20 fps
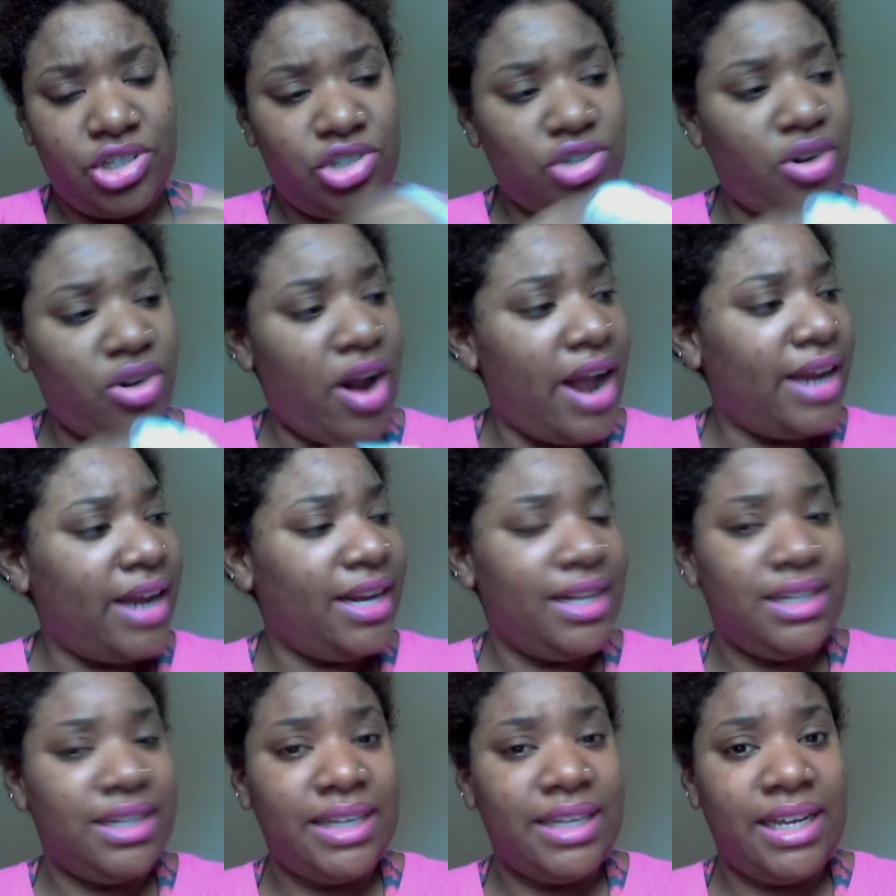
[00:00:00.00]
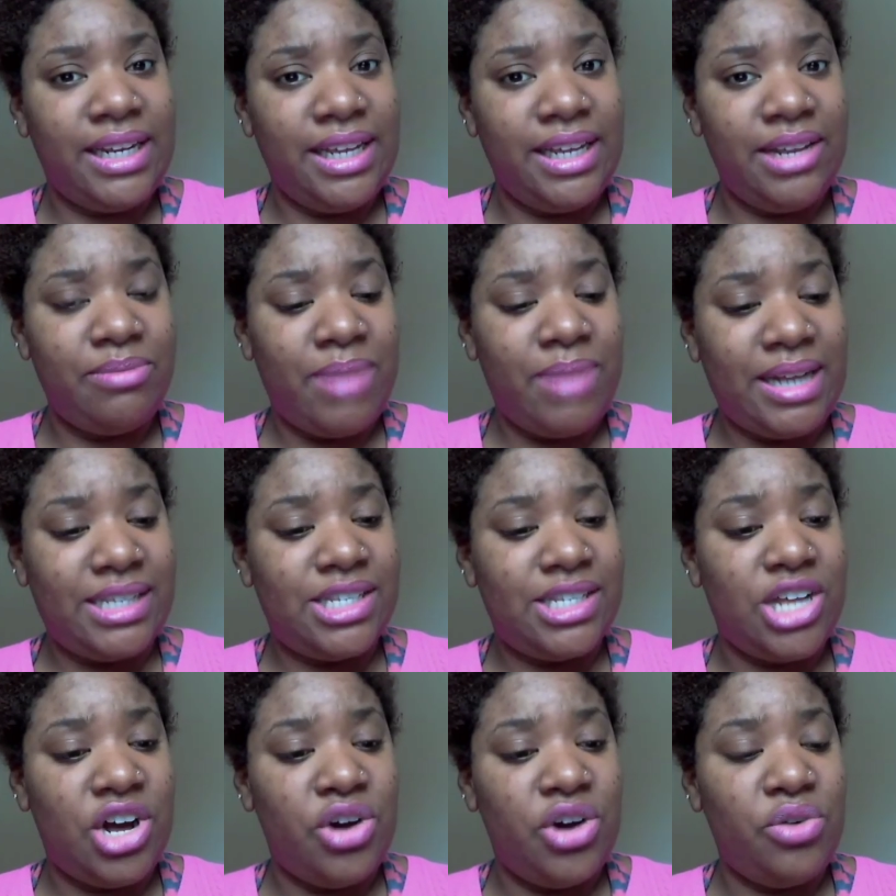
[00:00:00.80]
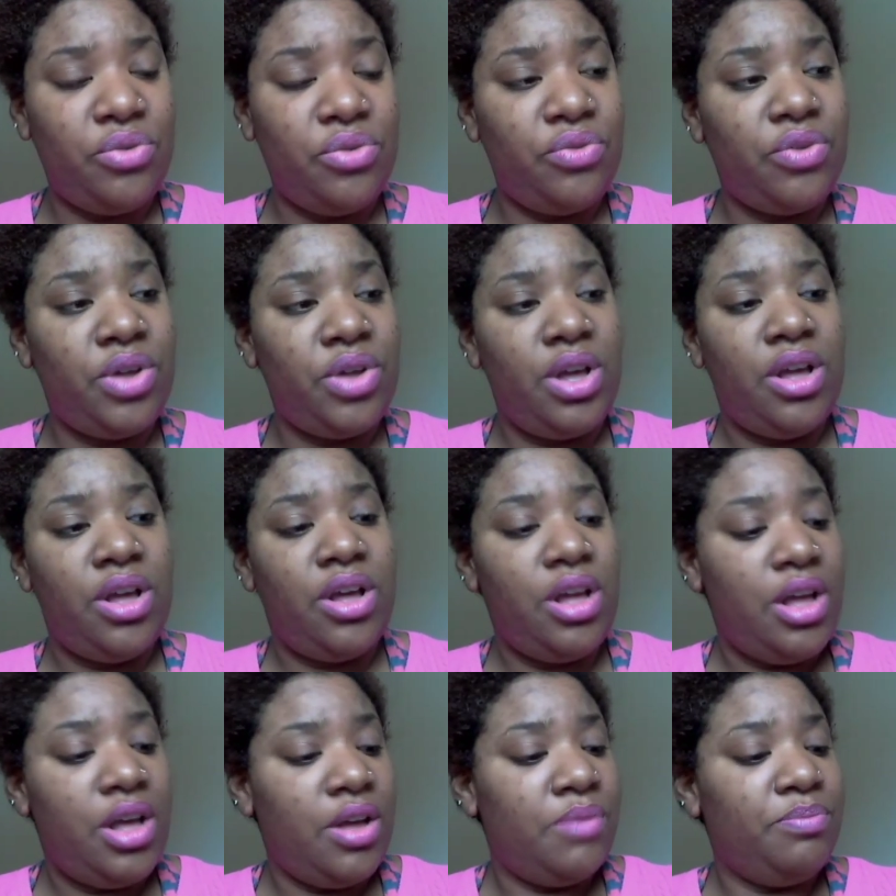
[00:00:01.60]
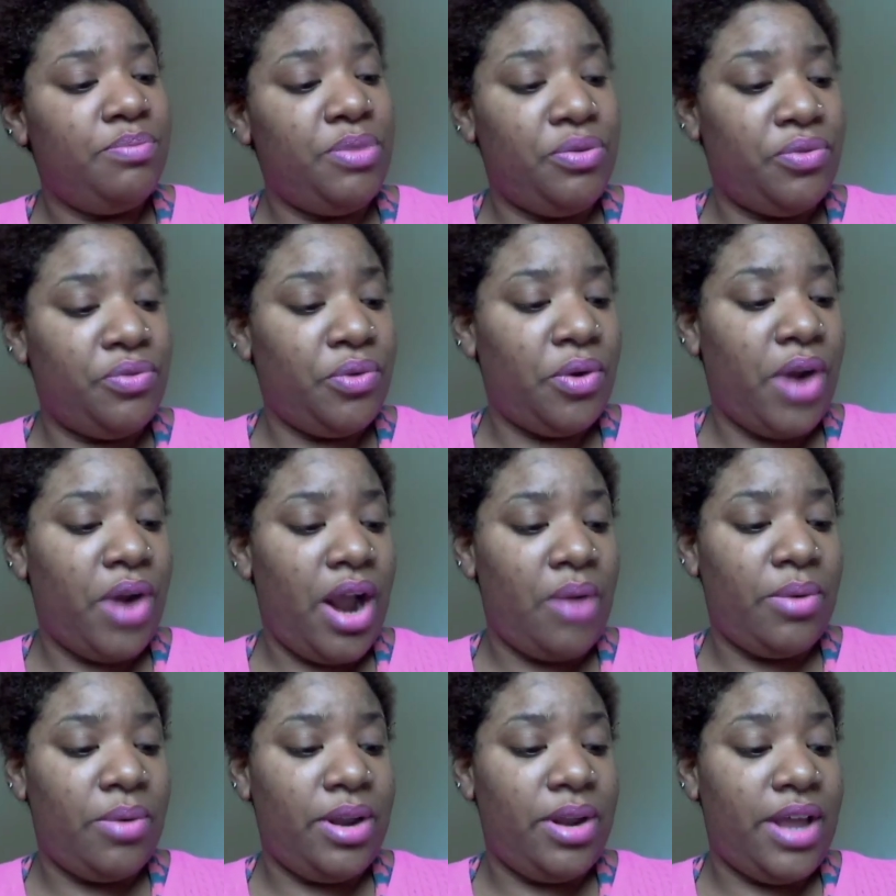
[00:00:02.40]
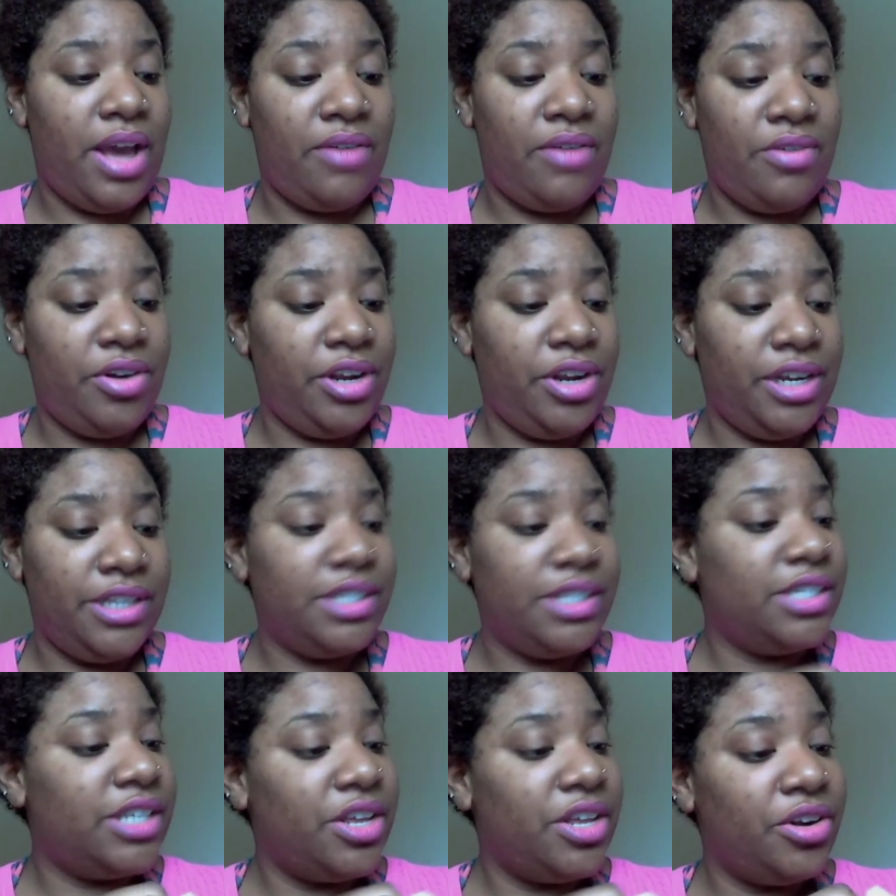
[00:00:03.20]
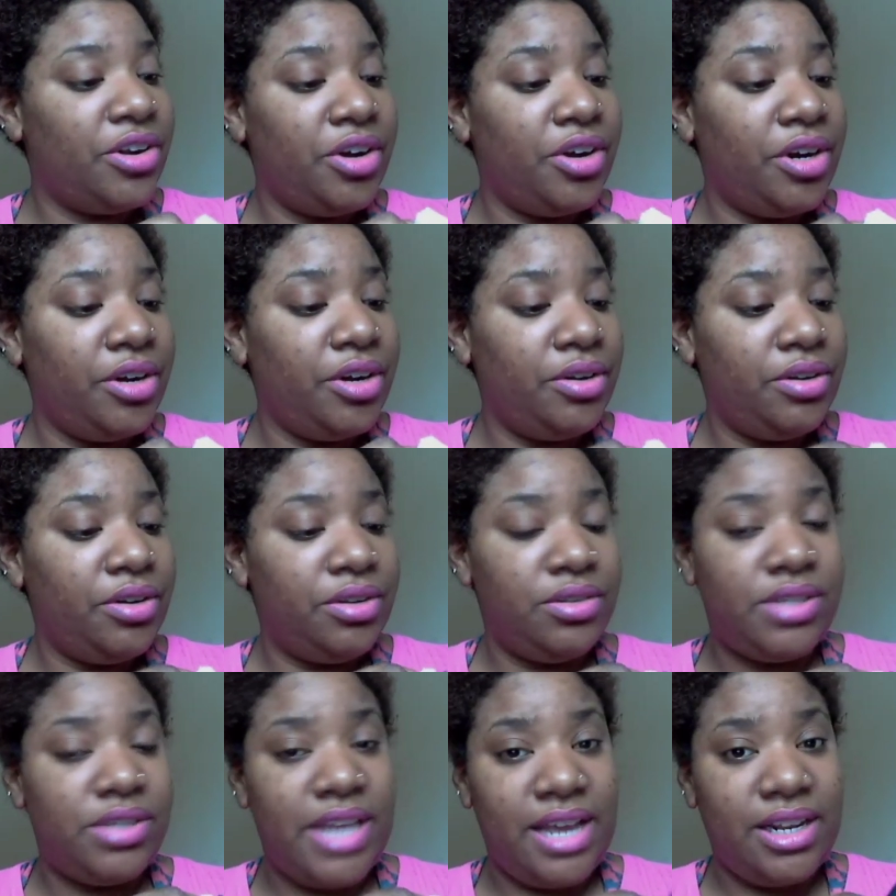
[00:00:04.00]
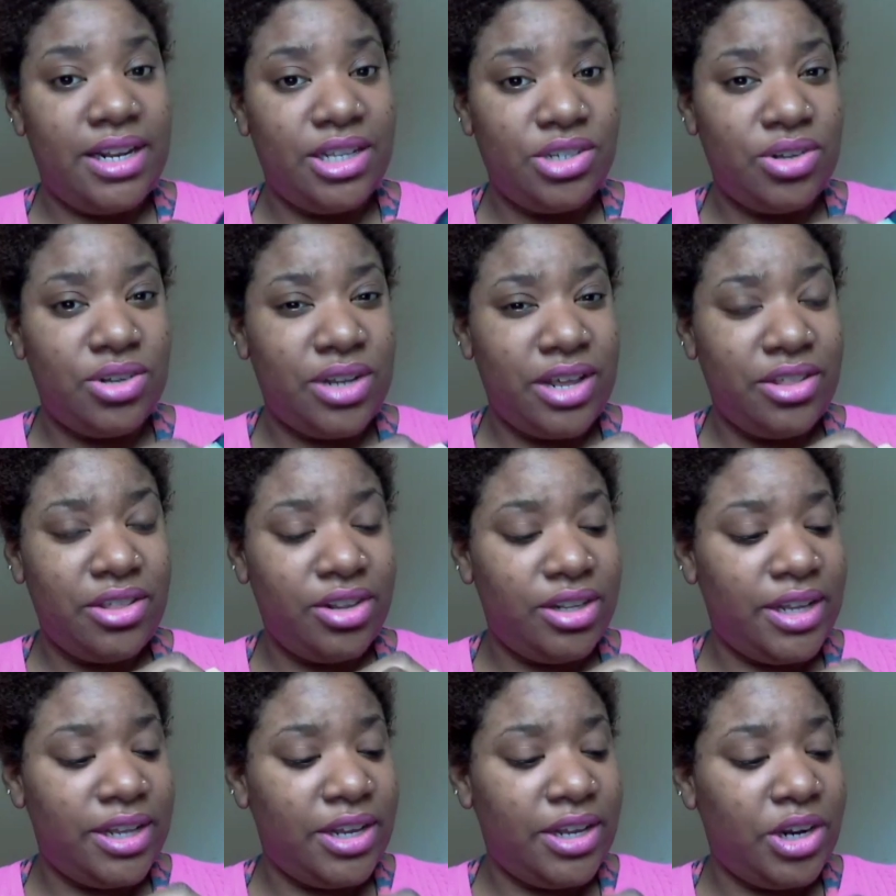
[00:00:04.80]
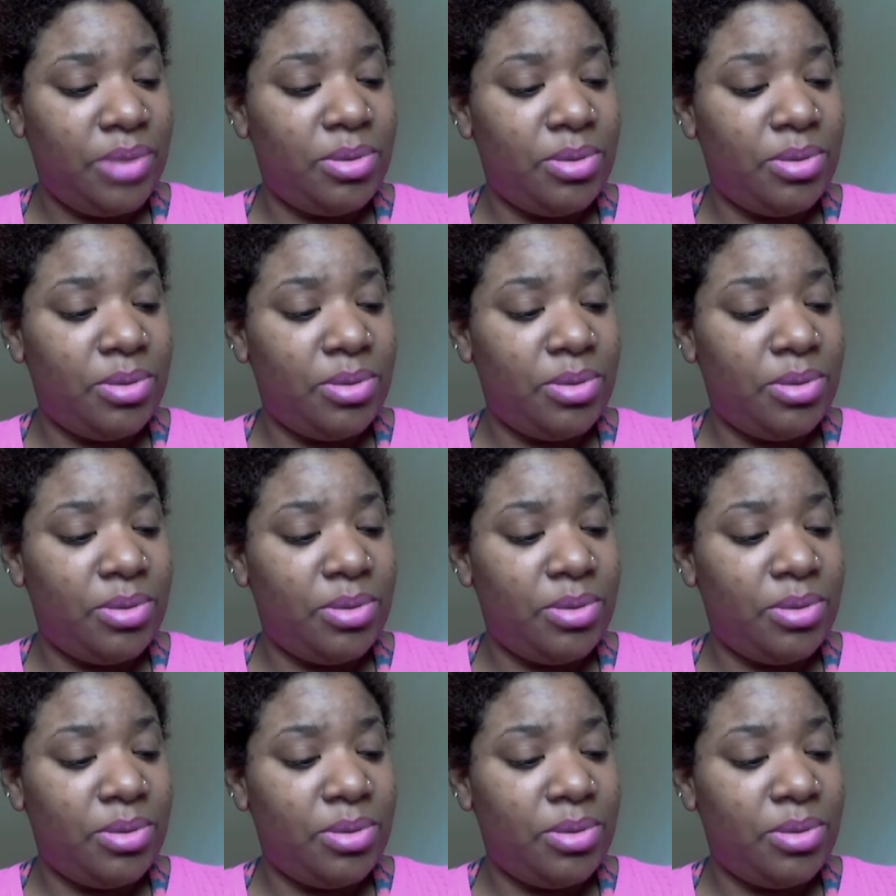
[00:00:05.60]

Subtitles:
try to clean it myself before I would ever consider taking it to a leather cleaner.